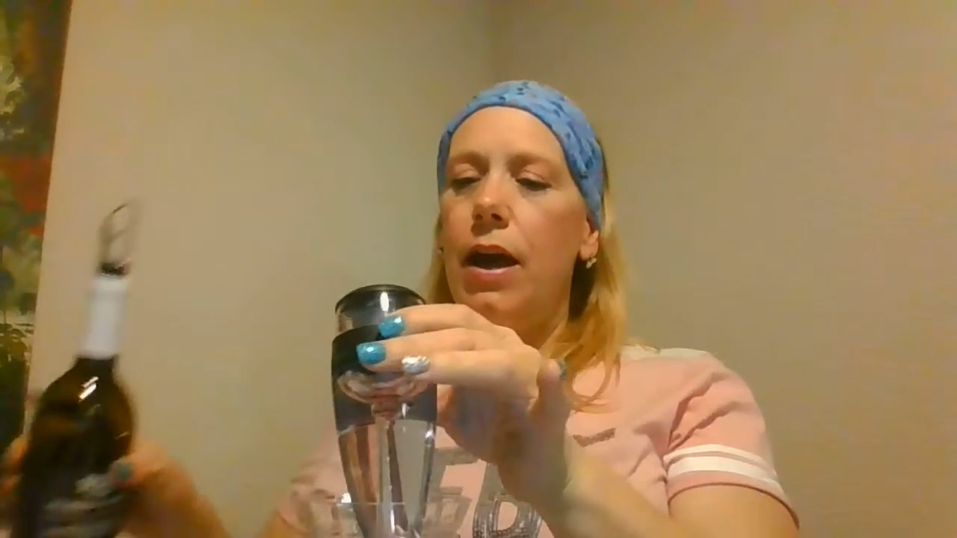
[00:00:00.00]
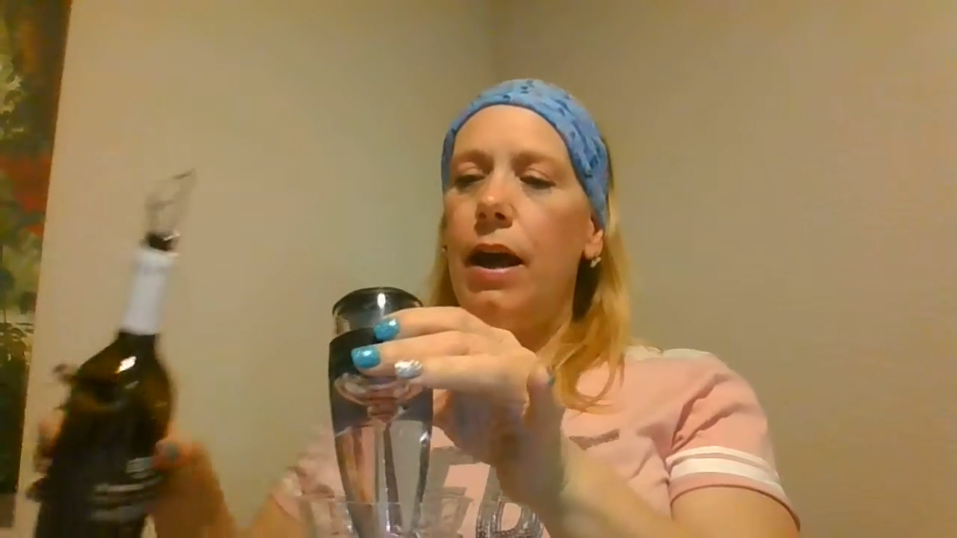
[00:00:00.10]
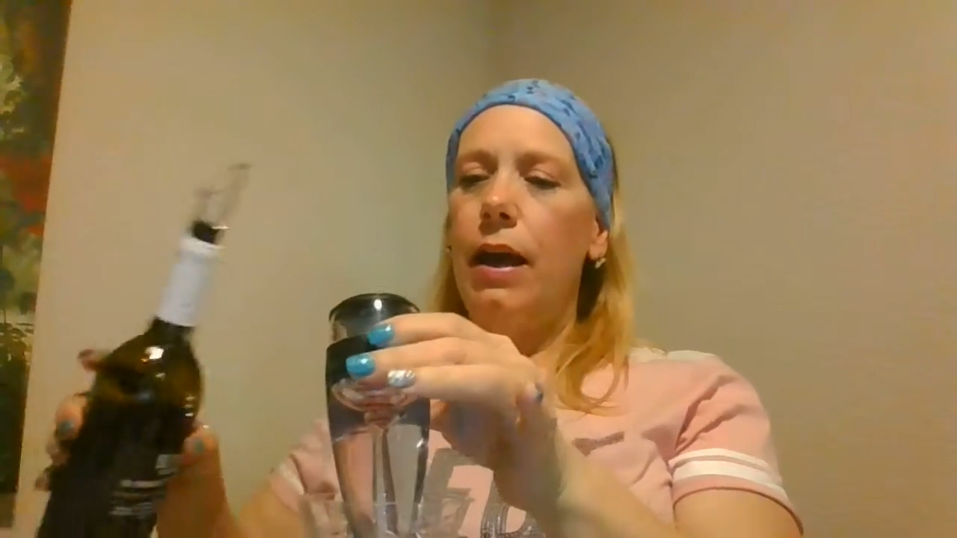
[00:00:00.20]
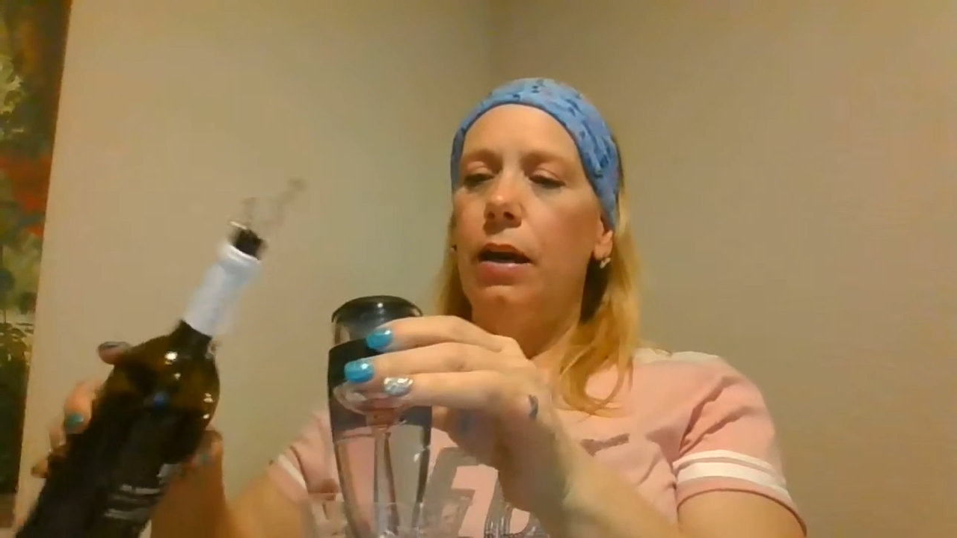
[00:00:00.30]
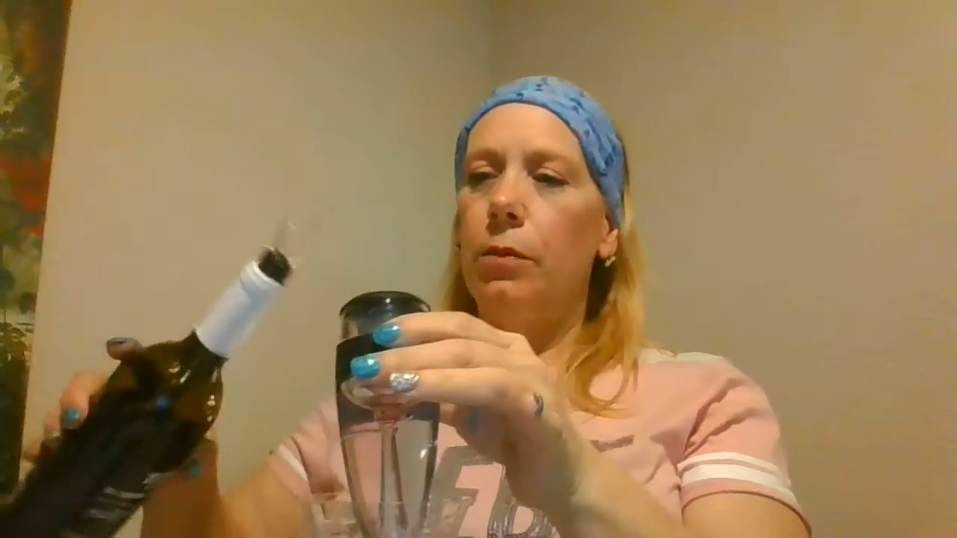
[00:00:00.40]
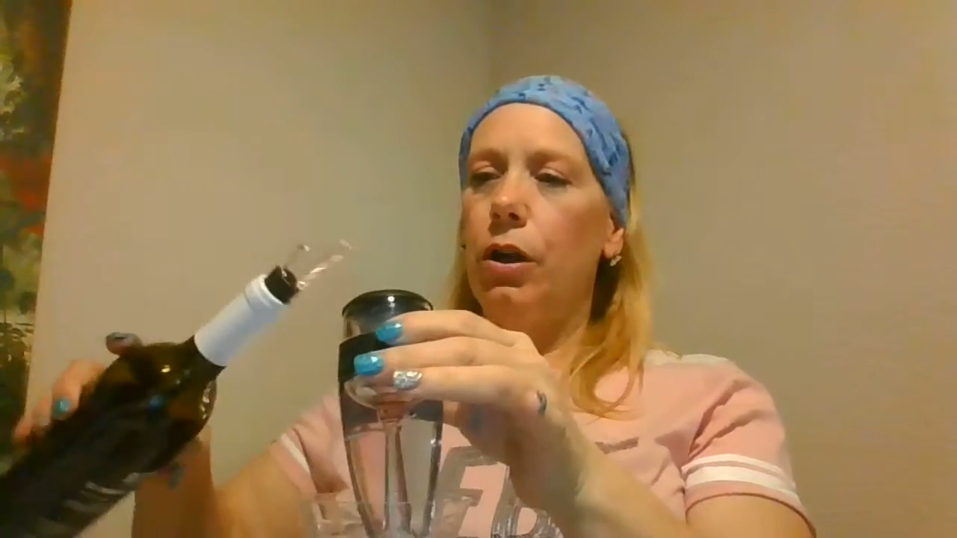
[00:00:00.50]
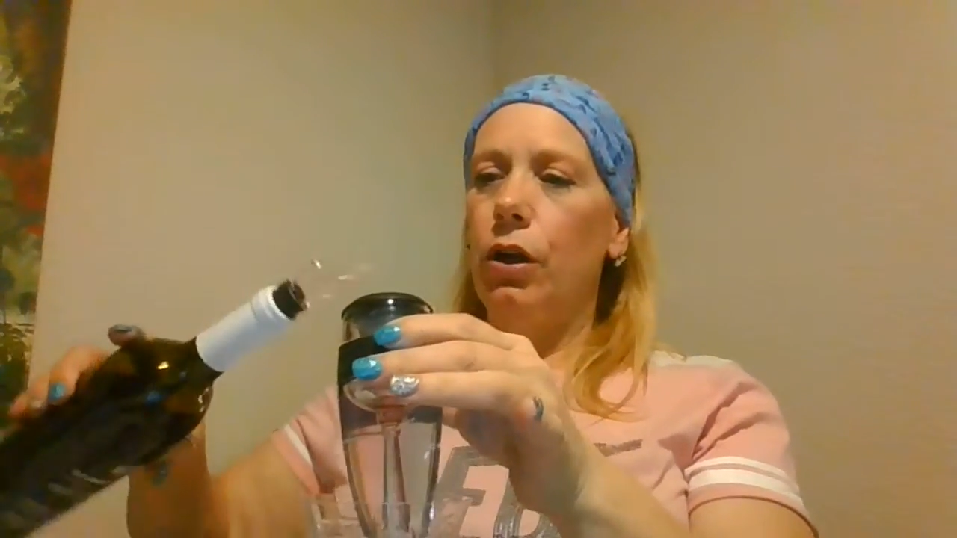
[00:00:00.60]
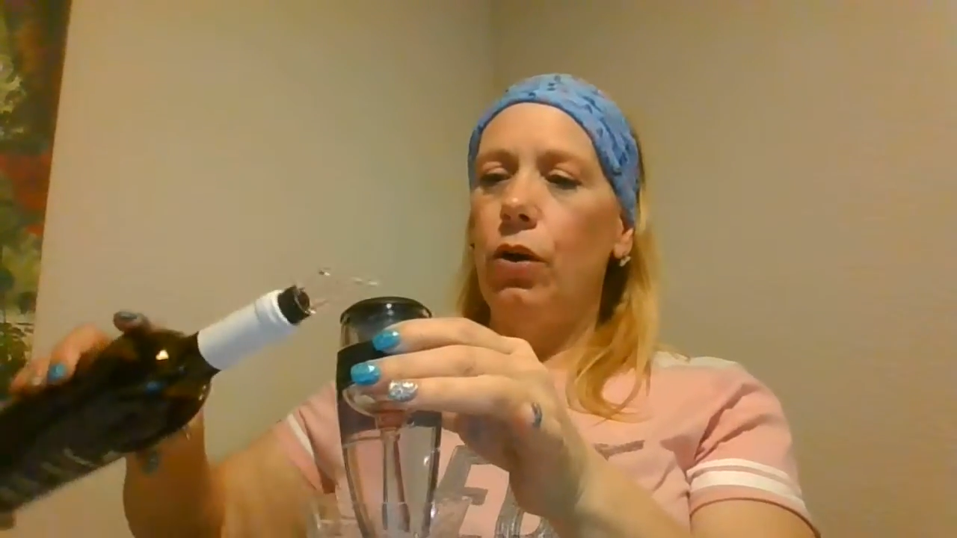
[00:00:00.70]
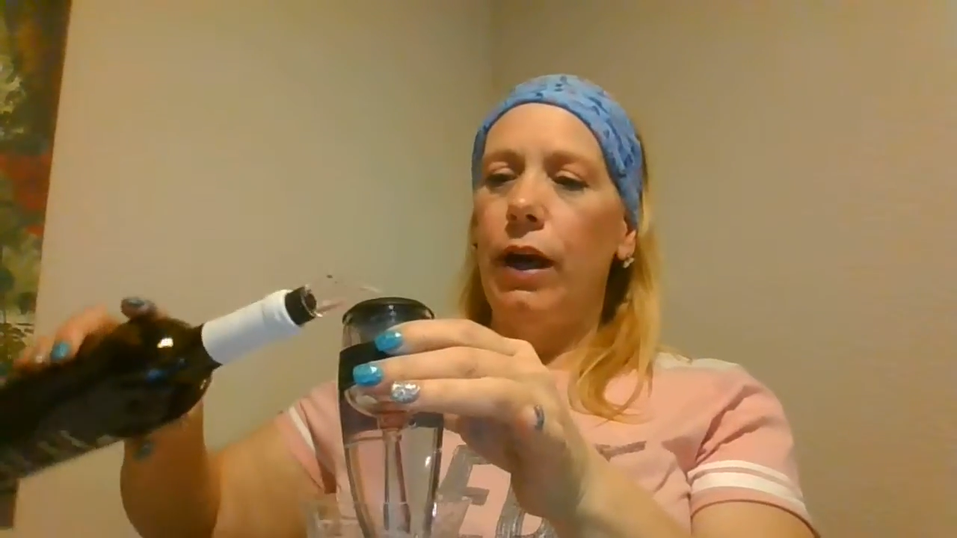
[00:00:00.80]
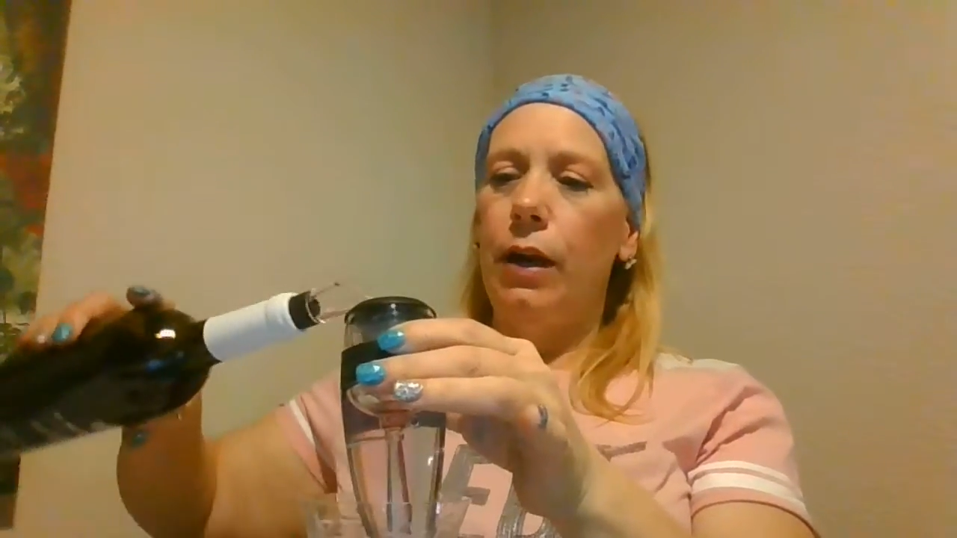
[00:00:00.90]
And I'm going to
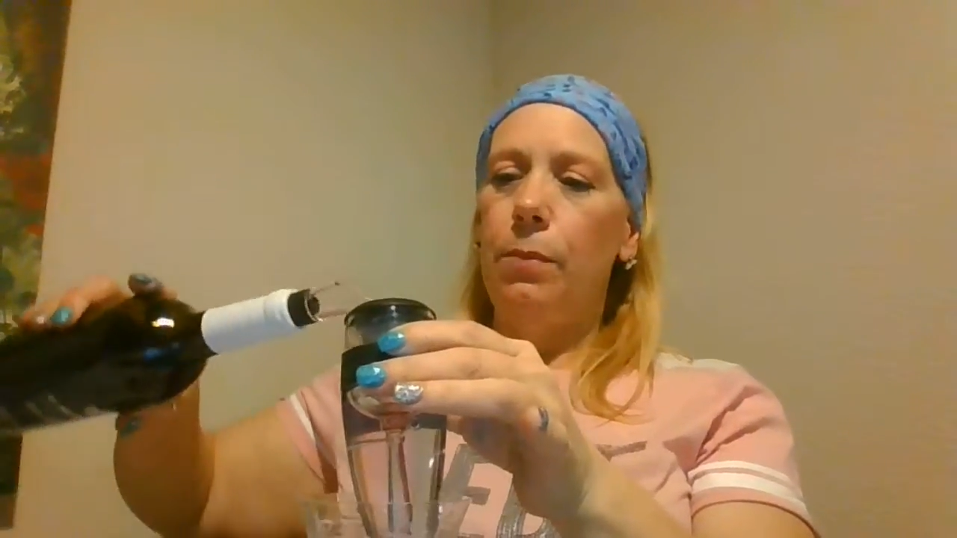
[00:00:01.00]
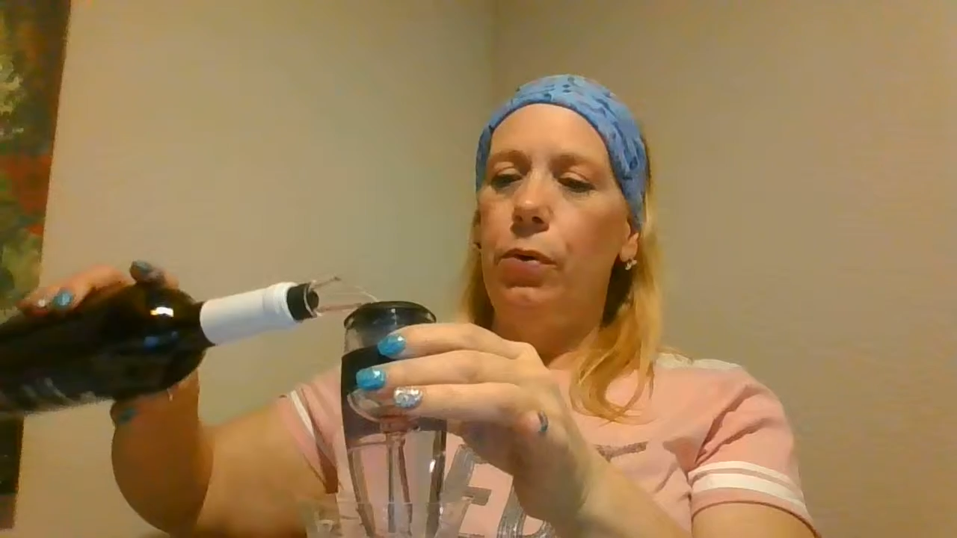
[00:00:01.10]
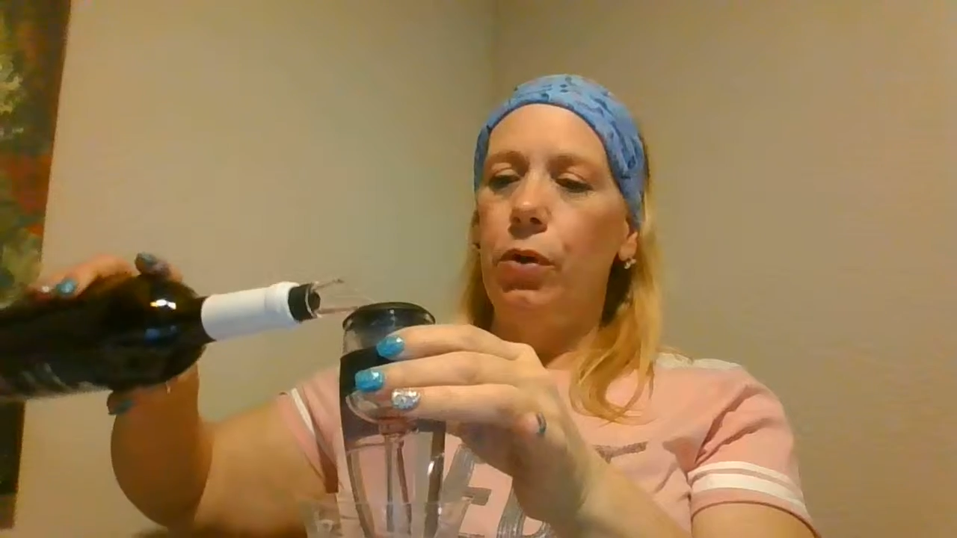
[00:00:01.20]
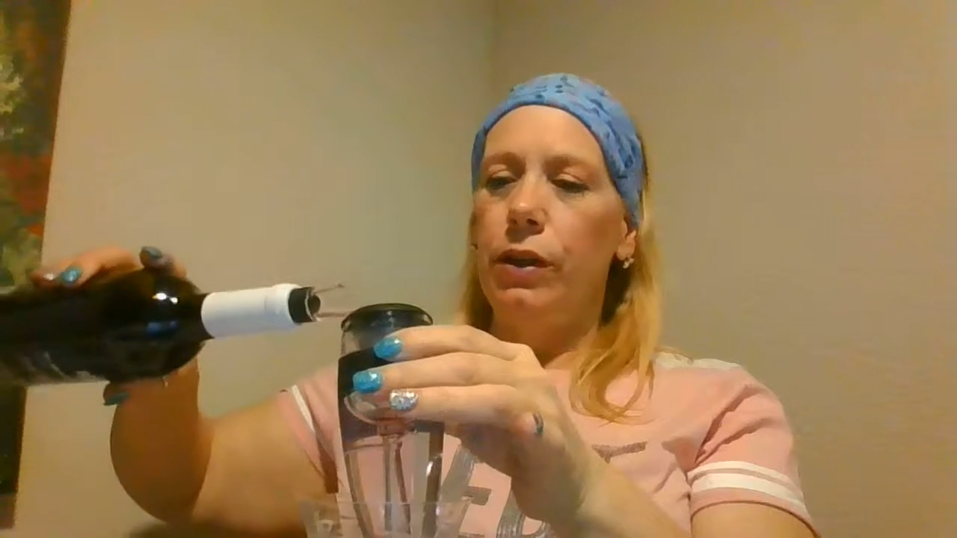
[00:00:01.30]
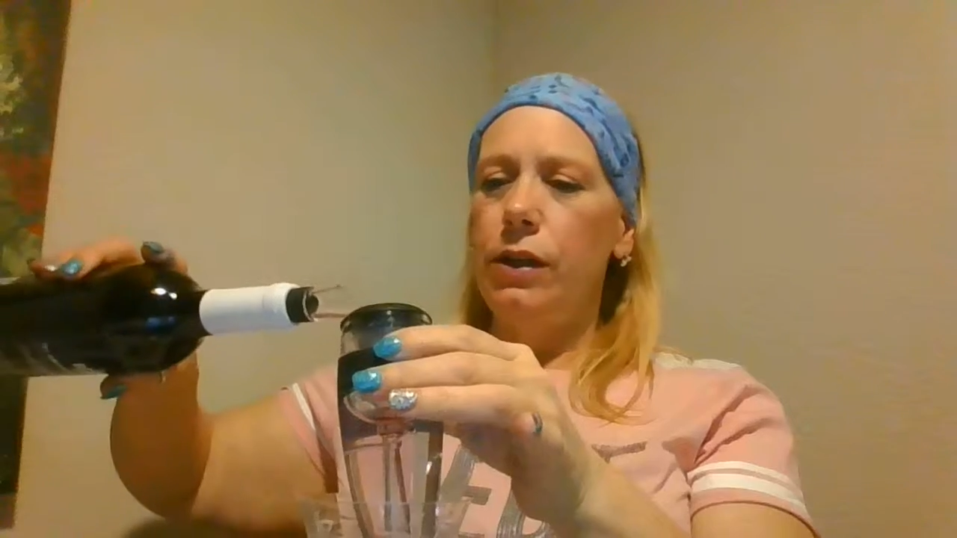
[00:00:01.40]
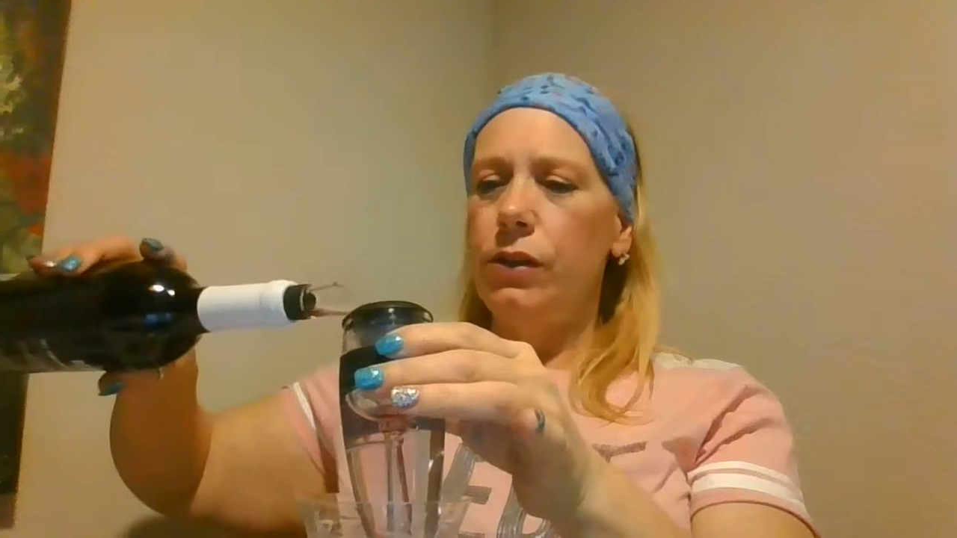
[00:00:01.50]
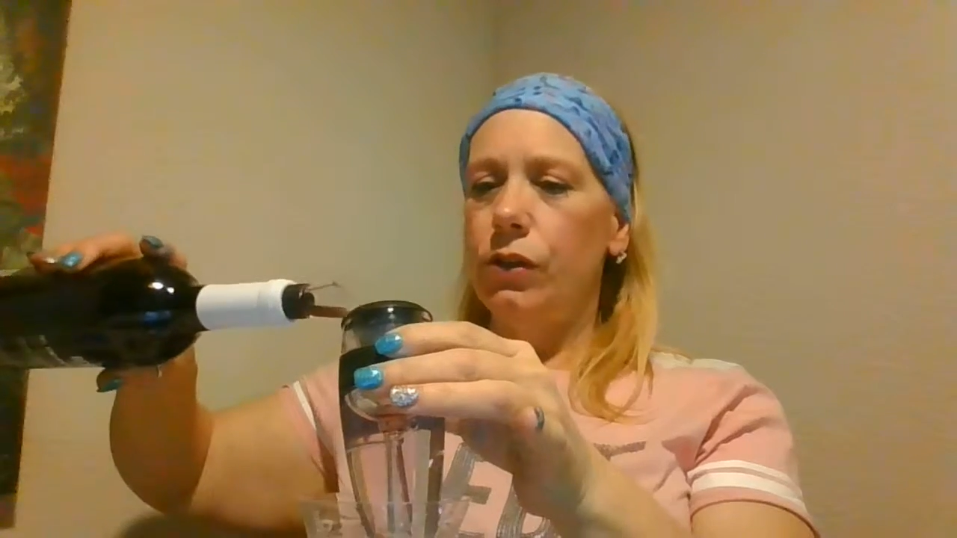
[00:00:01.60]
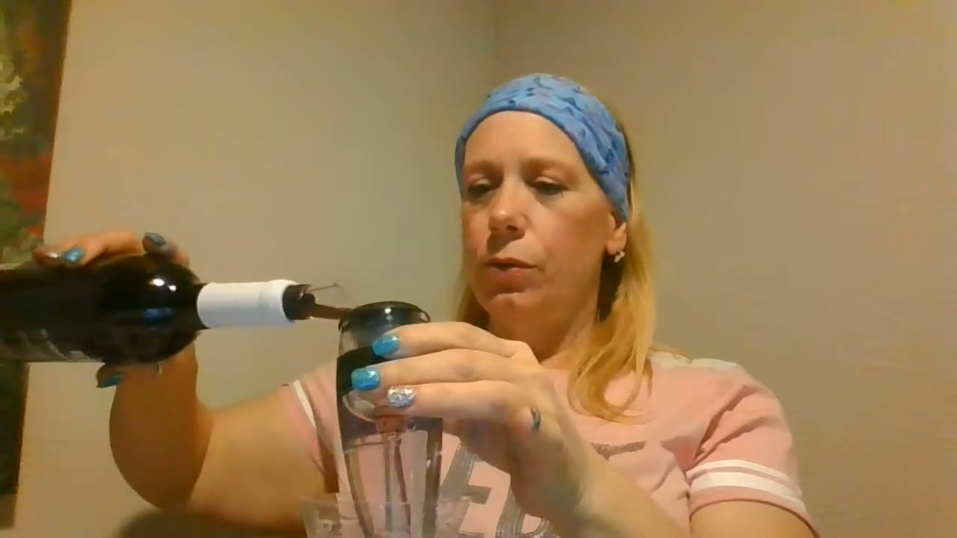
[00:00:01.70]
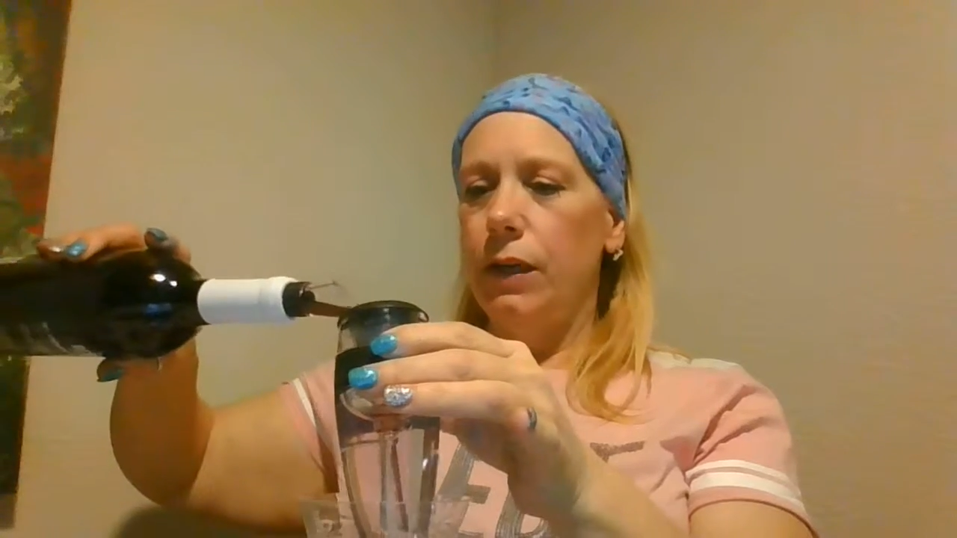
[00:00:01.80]
go ahead and pour this so